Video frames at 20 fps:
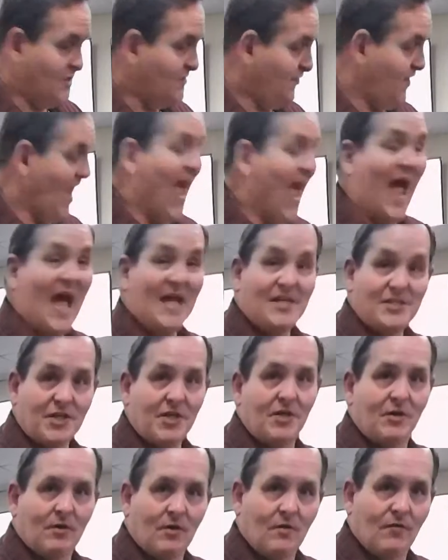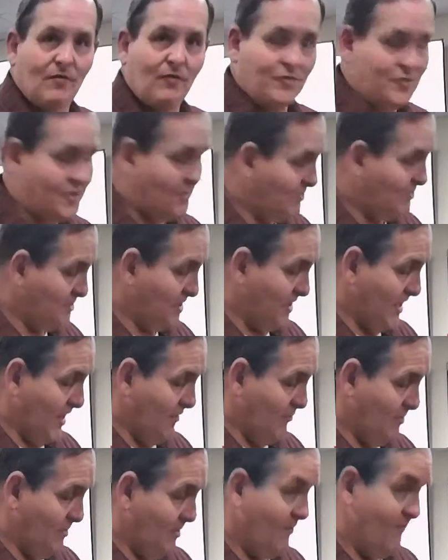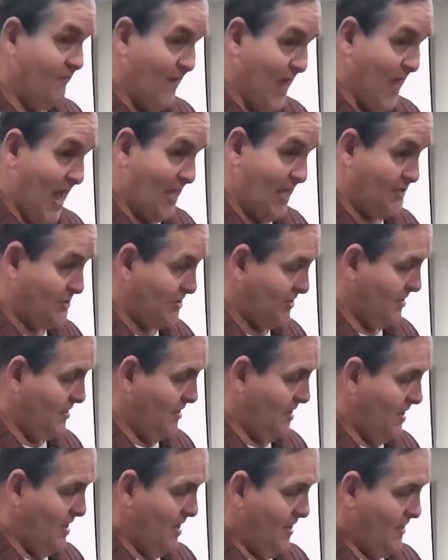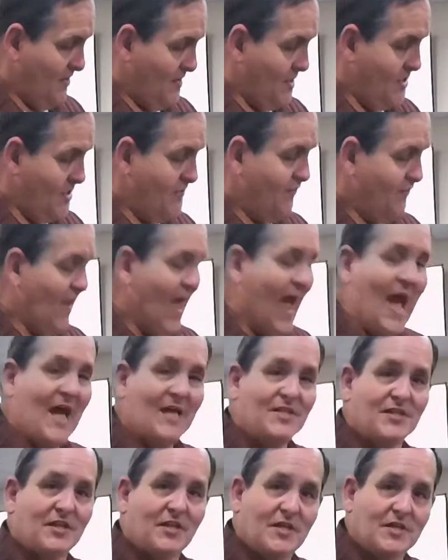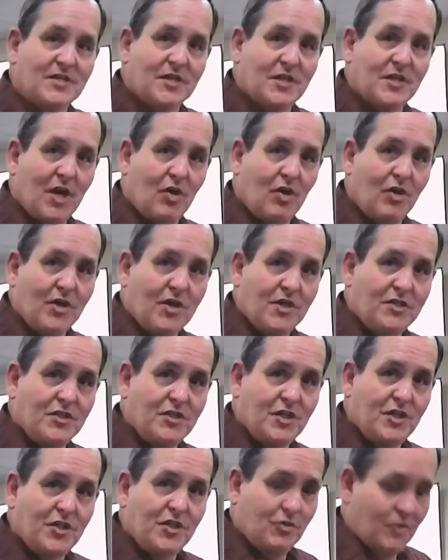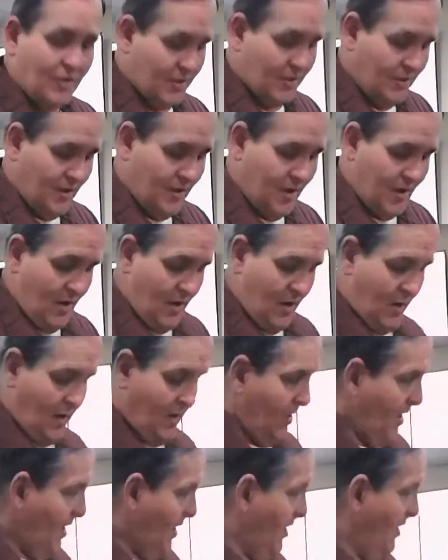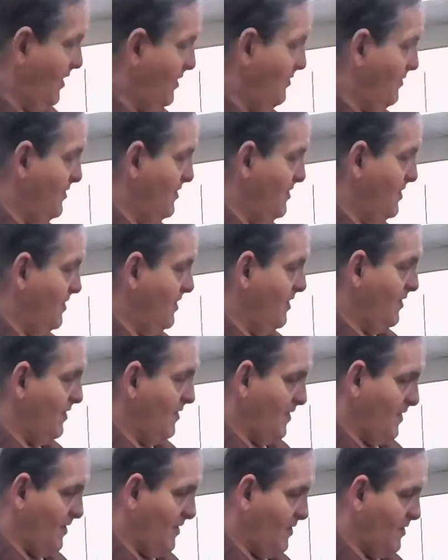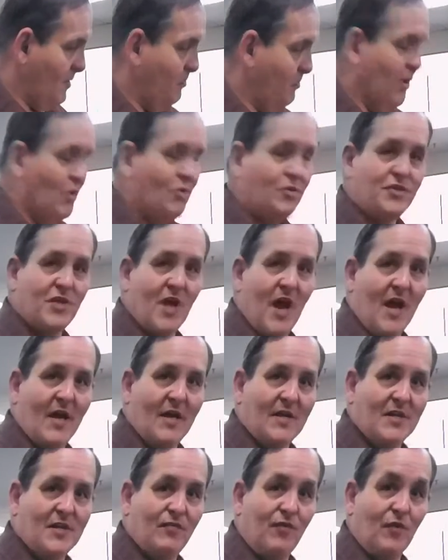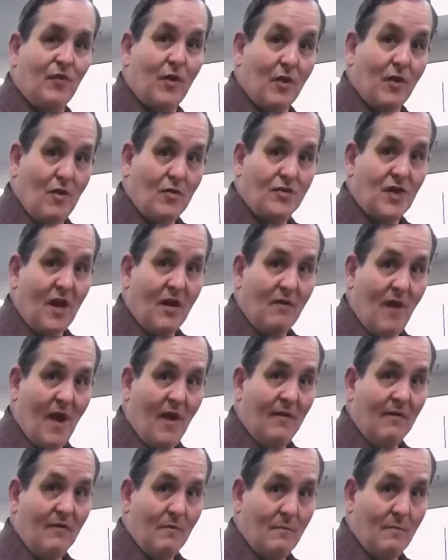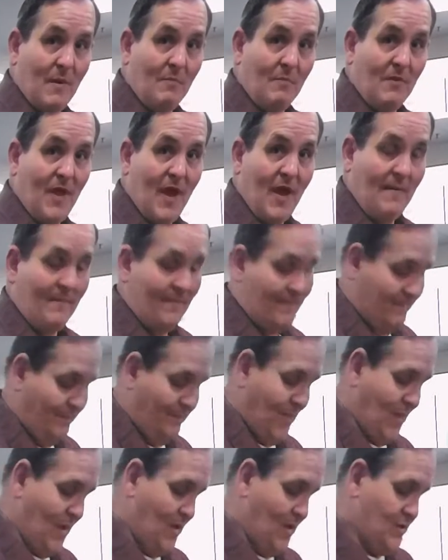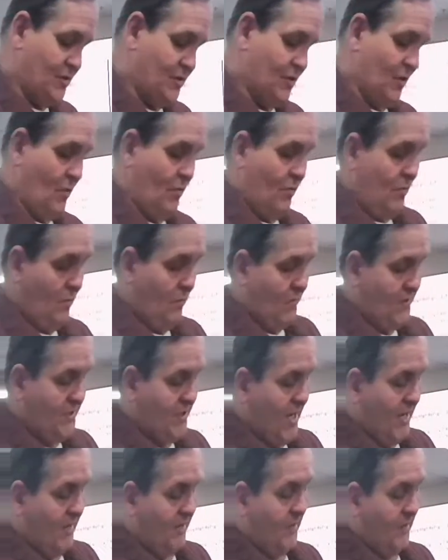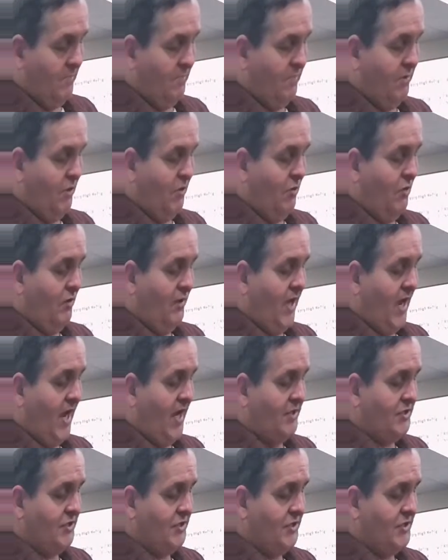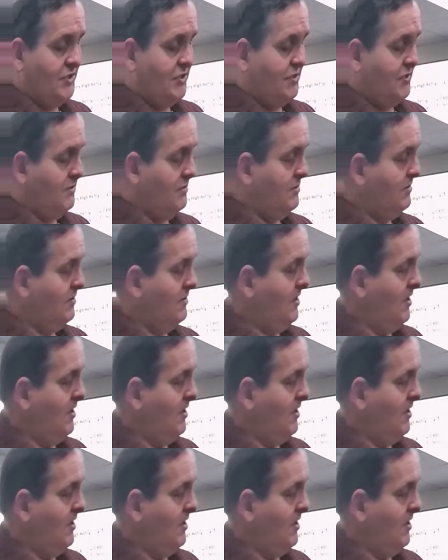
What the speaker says: this flask, for some reason I can't remember flask. This flask is an air conditioning unit. And the blue side is for the low side, right? Remember that? So we take the blue gauges,